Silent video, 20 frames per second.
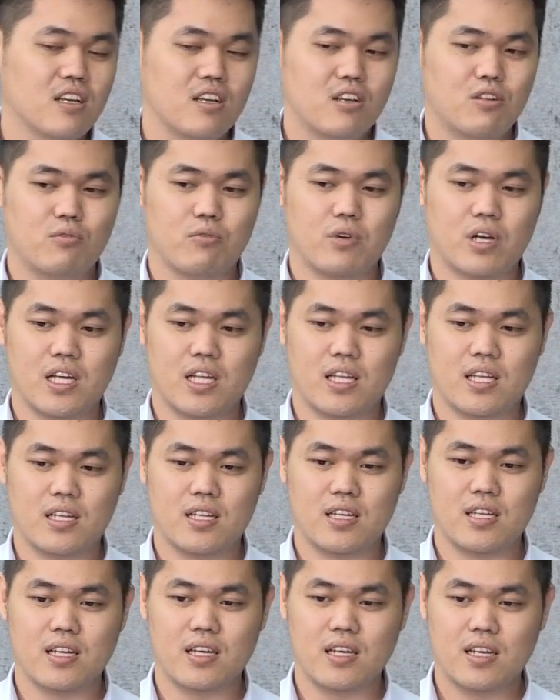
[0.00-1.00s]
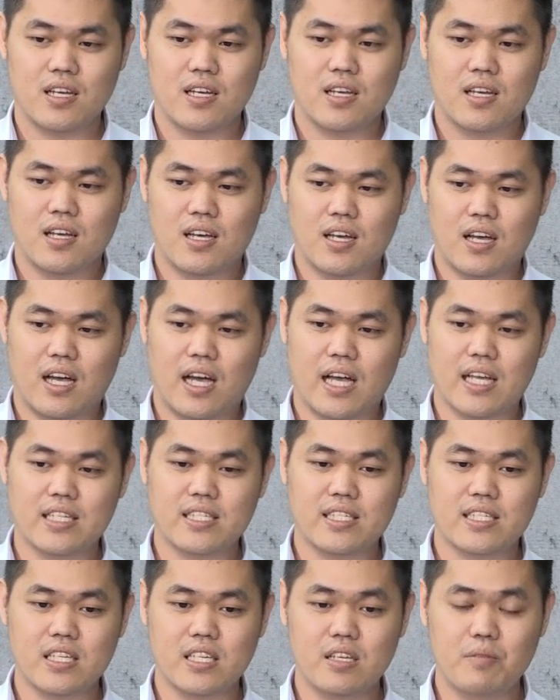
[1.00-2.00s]
when I
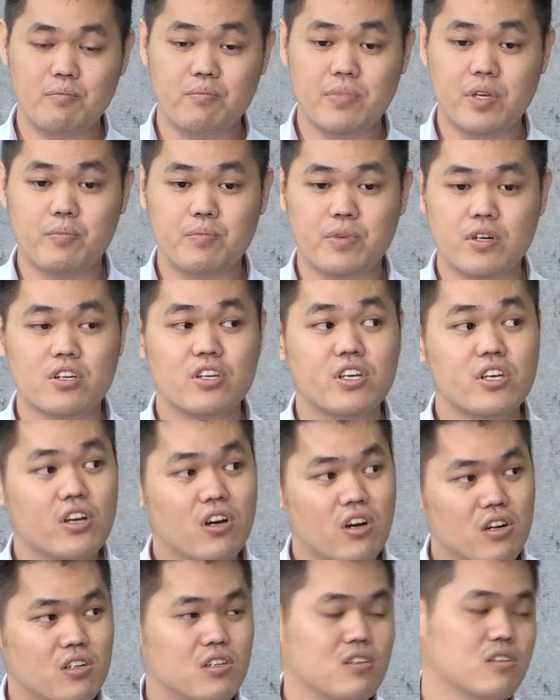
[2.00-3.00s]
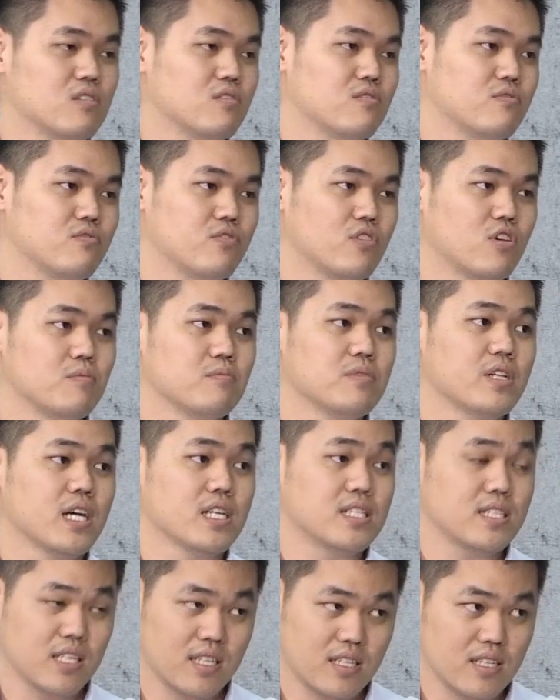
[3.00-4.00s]
see people cured from their
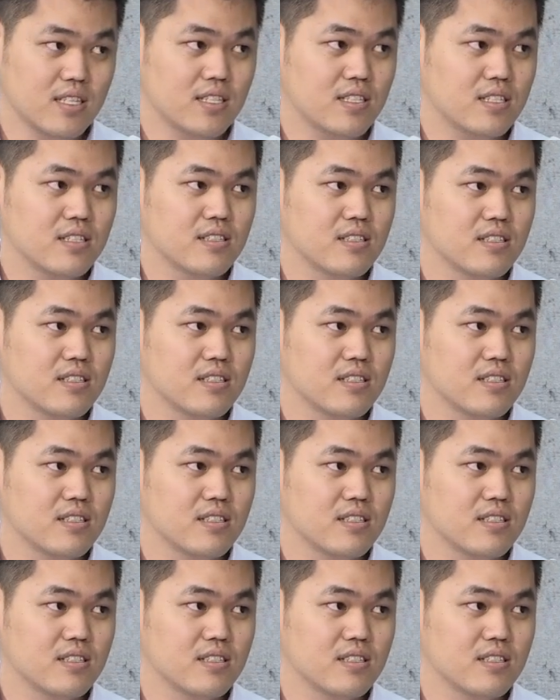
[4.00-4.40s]
sickness.